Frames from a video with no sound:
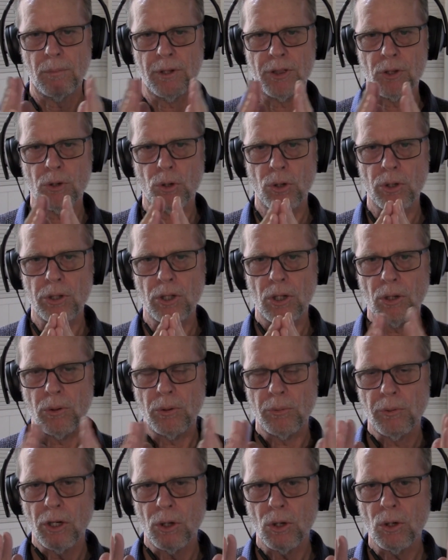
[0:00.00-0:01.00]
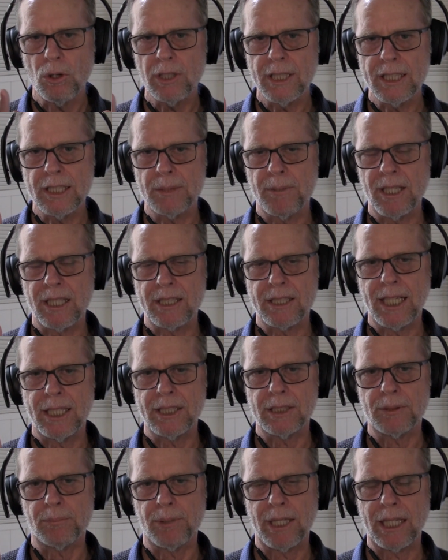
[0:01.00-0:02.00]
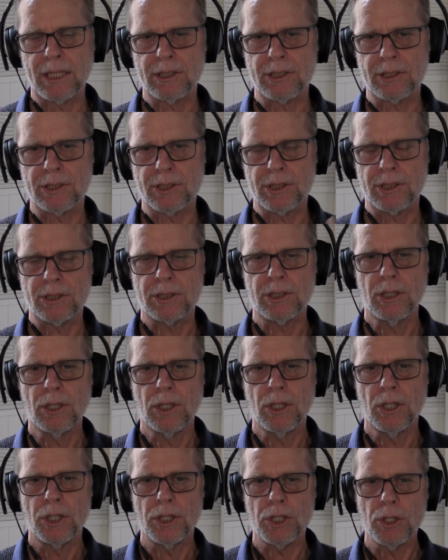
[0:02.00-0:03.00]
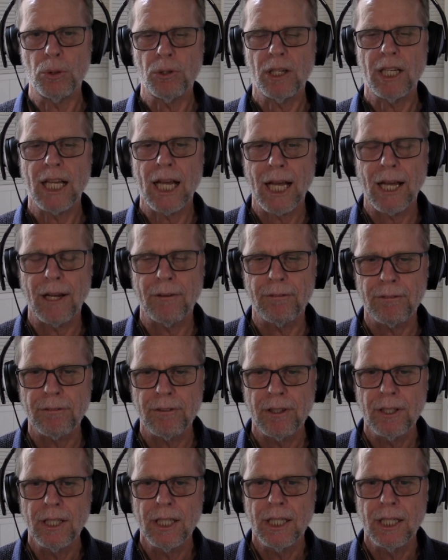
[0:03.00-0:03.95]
with all these meditation practices, you will have